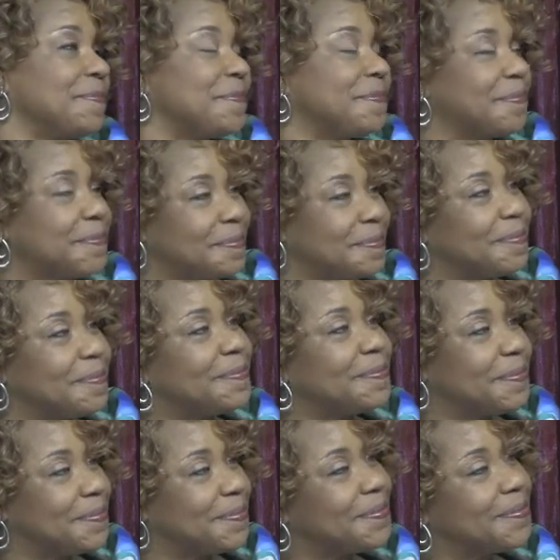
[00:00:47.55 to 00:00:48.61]

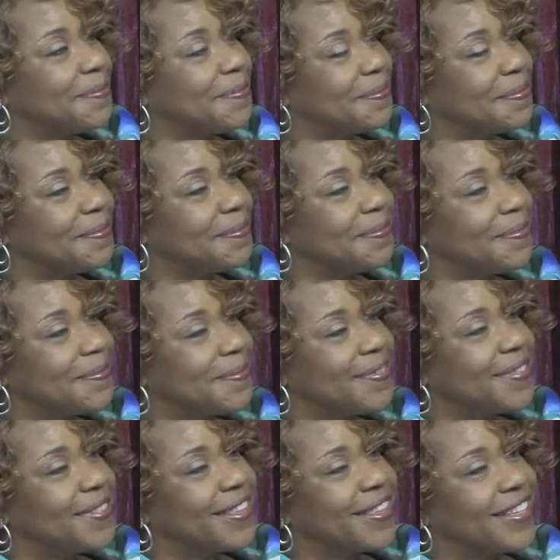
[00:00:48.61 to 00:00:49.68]

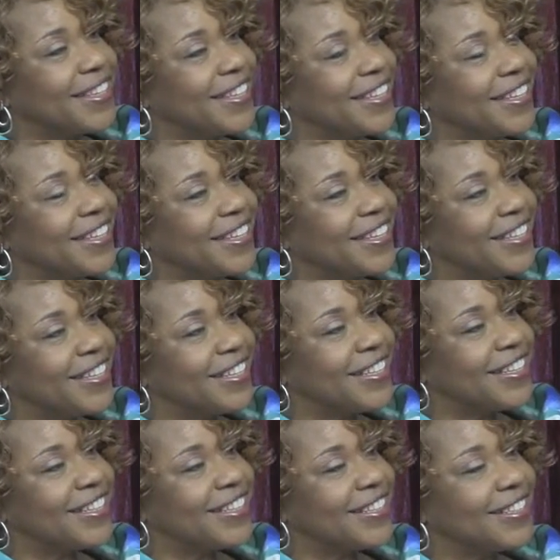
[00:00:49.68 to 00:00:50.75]

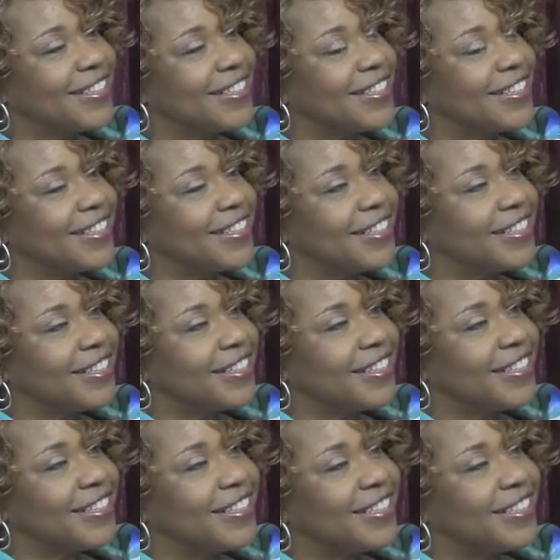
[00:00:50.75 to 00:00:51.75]
(not speaking)